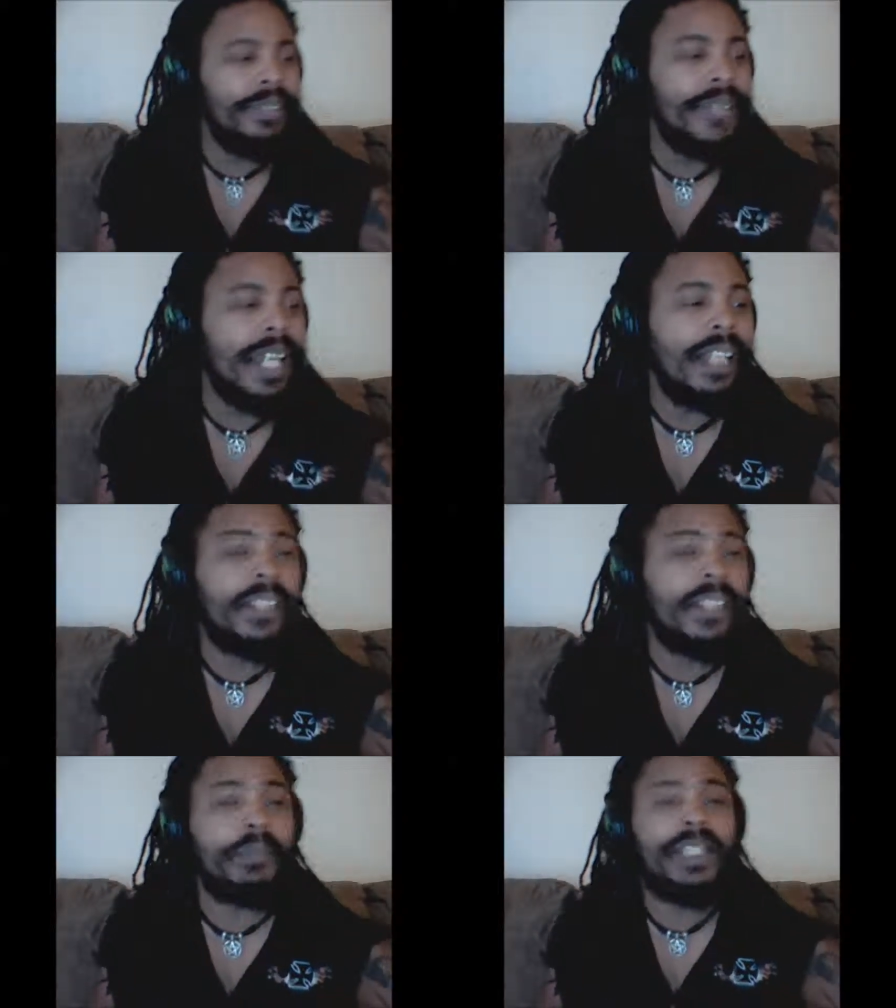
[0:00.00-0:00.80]
Not
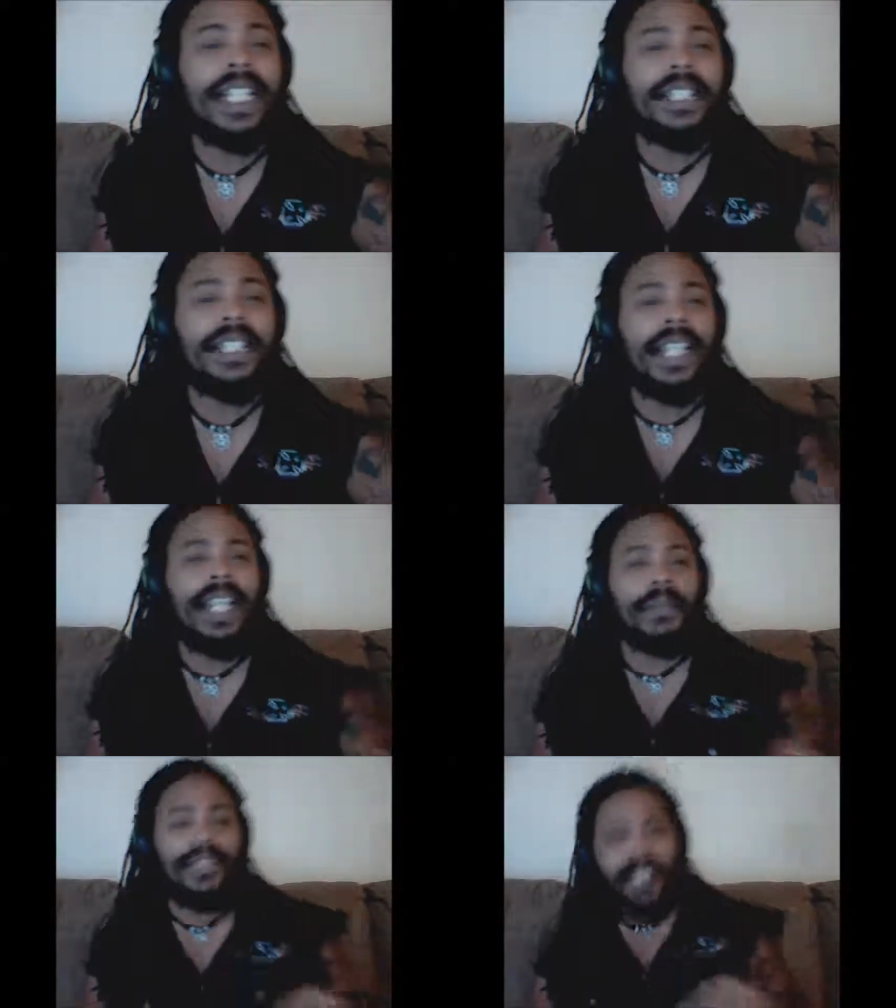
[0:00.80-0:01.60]
going to pretend I
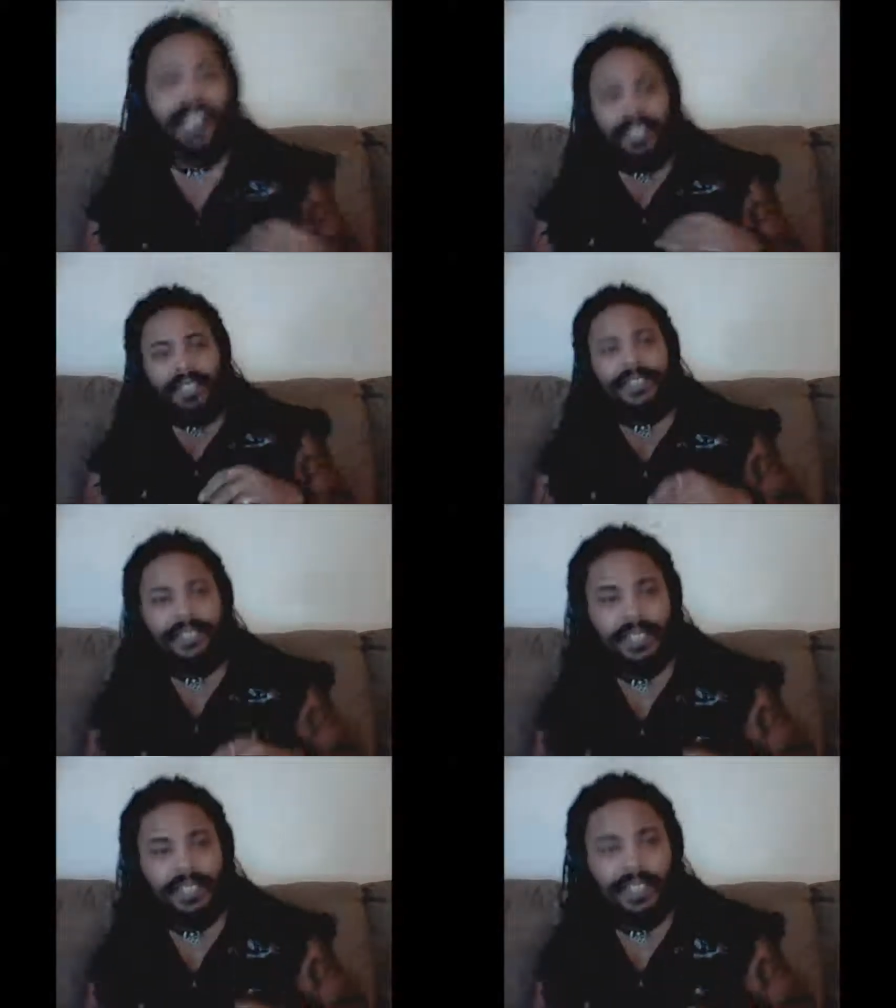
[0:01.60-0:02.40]
am a Satanist.